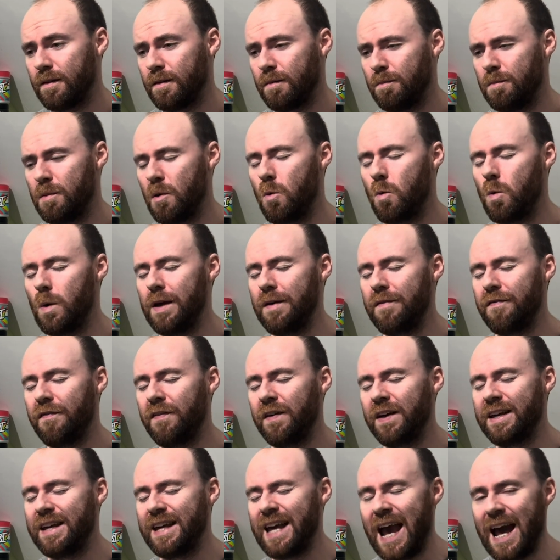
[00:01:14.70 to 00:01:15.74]
But we
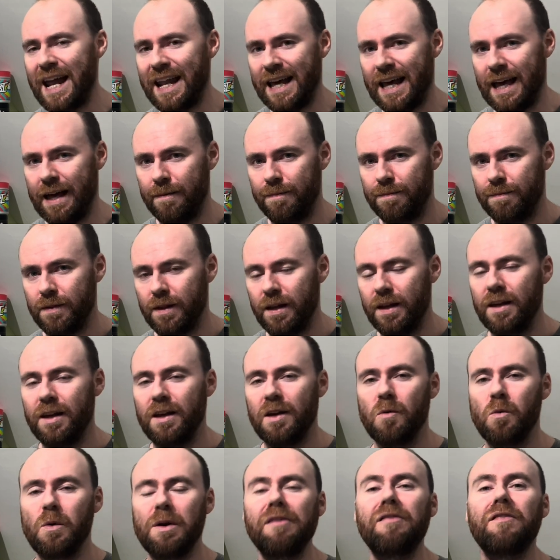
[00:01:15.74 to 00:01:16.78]
forget it.
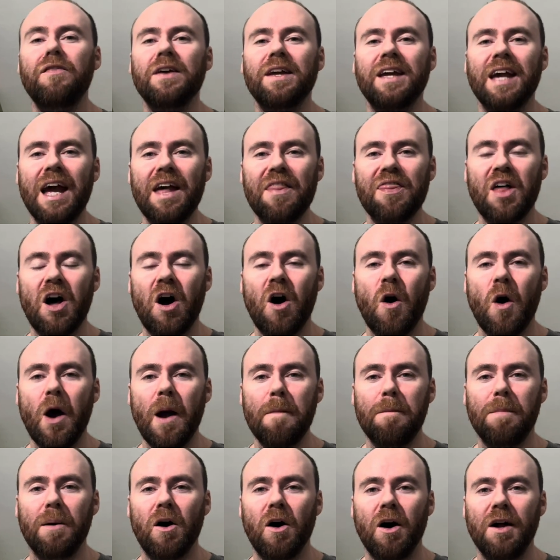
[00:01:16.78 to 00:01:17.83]
We forget the
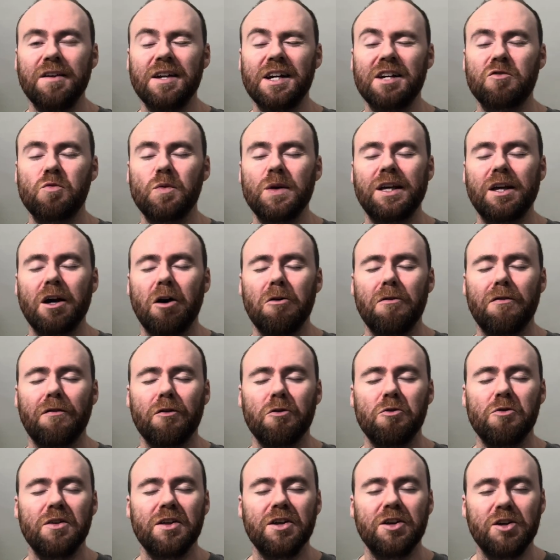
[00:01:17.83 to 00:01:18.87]
hype behind it as we go
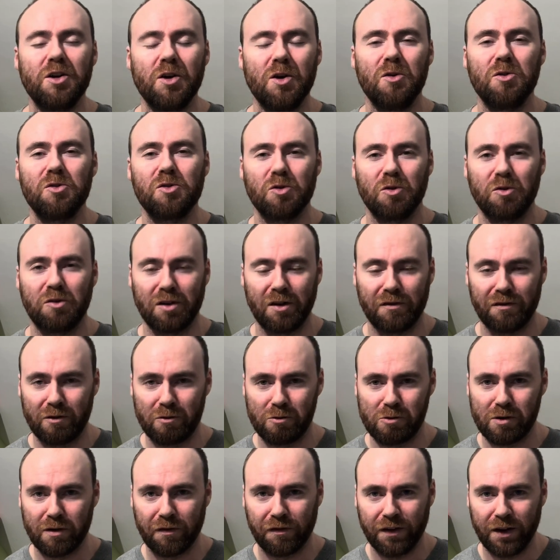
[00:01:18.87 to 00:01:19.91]
through the usuals of a
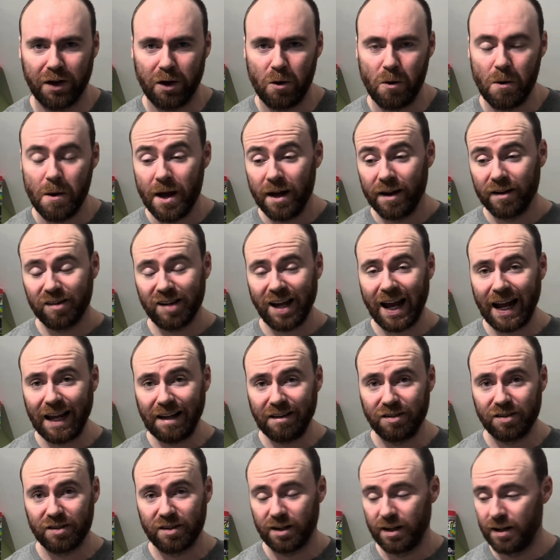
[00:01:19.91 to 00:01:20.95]
review.
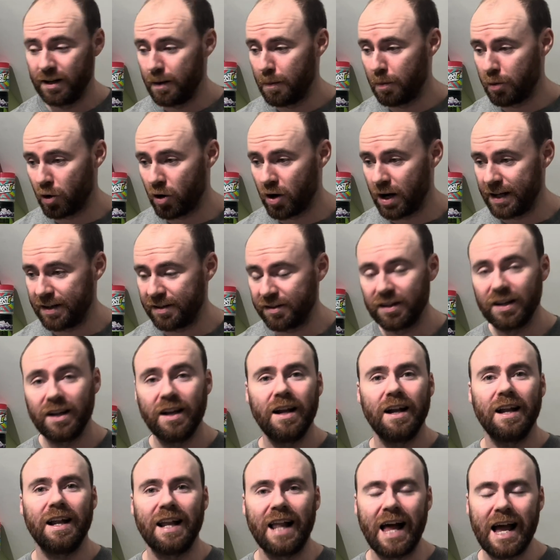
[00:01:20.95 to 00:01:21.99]
Taste, price,
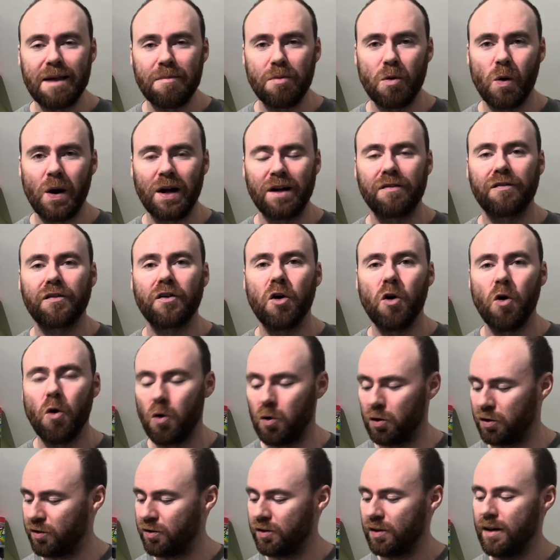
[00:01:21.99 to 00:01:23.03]
label, and of
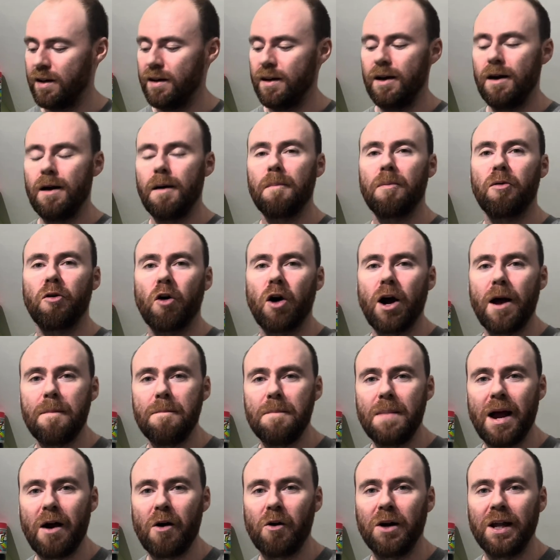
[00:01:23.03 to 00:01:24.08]
course,
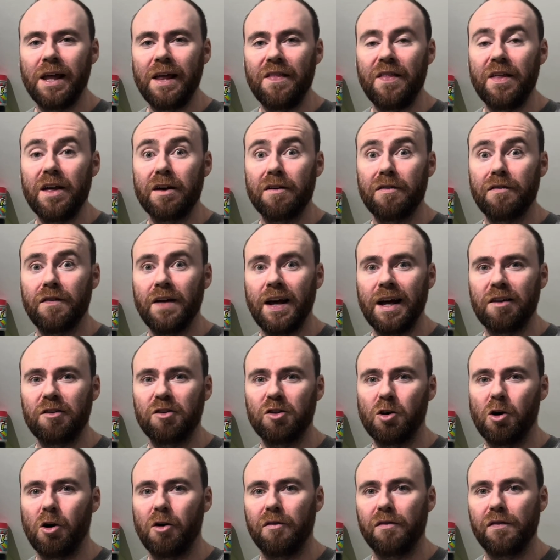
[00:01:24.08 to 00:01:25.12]
primarily the effects
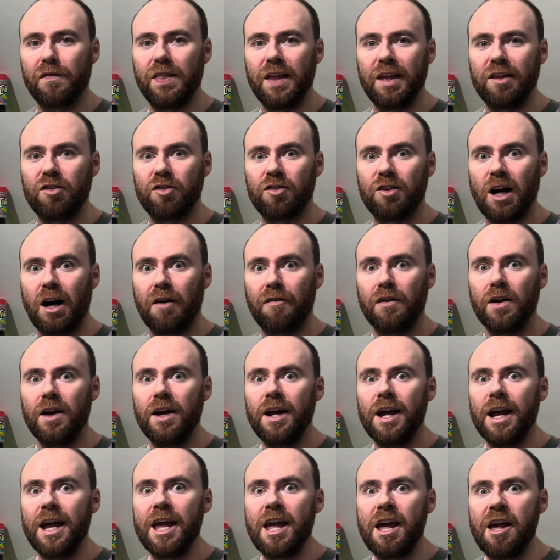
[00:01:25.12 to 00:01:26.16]
of this stuff
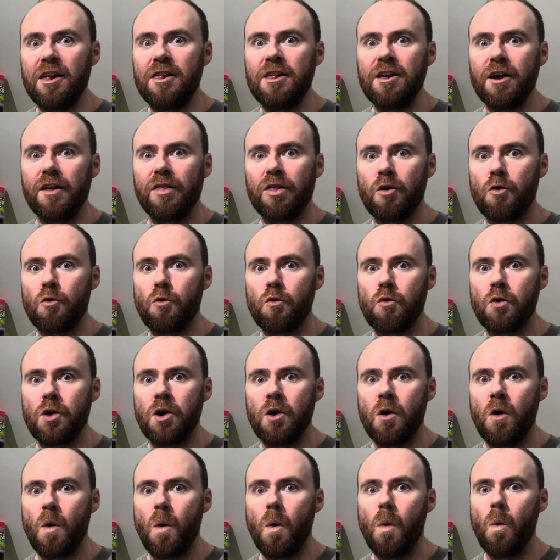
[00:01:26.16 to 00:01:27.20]
in the
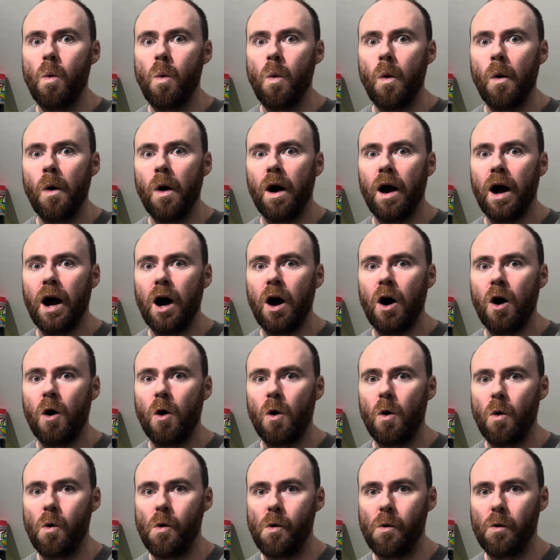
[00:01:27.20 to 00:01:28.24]
real
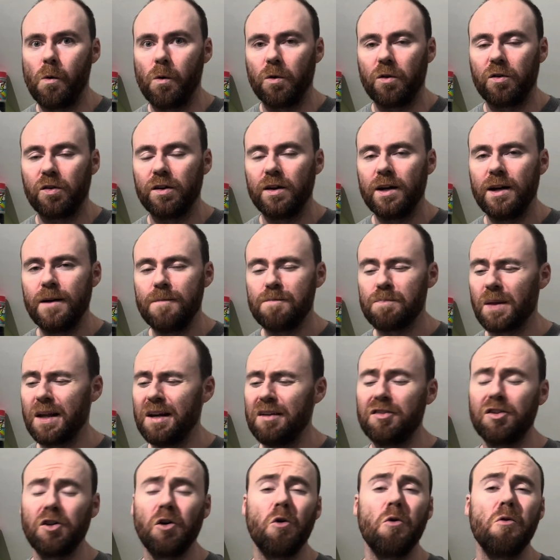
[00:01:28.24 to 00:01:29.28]
world.
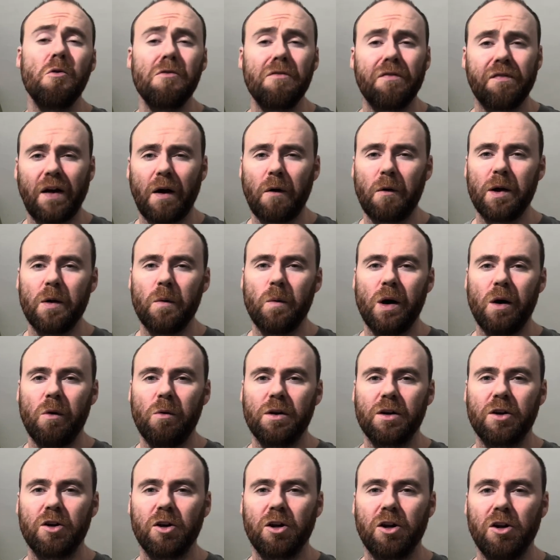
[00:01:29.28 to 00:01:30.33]
It's all very well
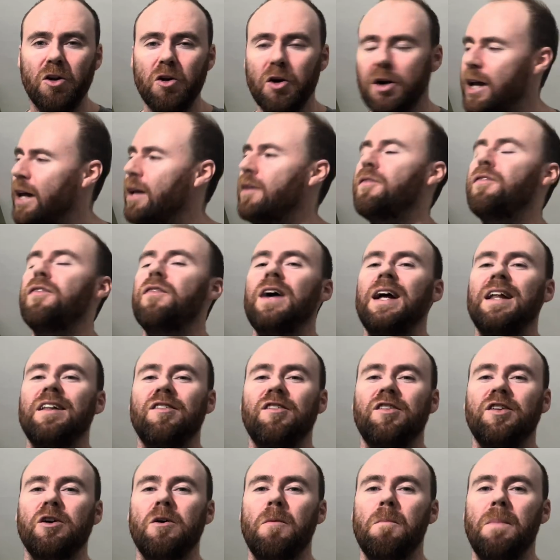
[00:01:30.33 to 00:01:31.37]
and good looking
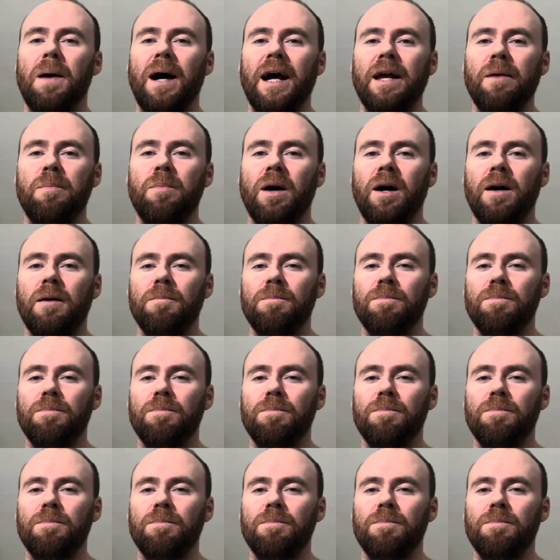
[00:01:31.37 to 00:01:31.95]
fancy on paper.